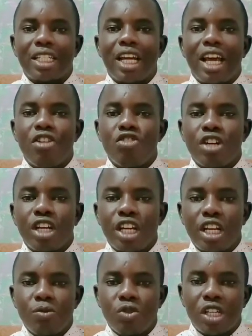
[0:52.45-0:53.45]
Henrik
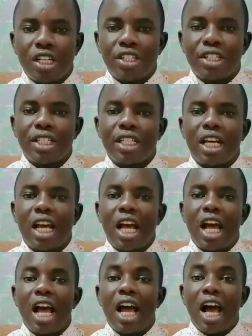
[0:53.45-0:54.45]
Ibsen's
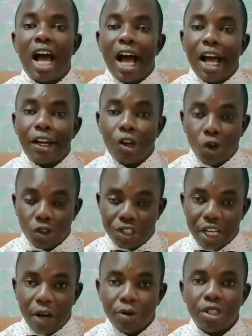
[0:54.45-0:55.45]
A Doll's
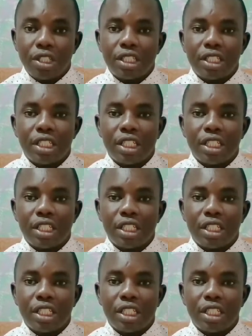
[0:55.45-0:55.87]
House.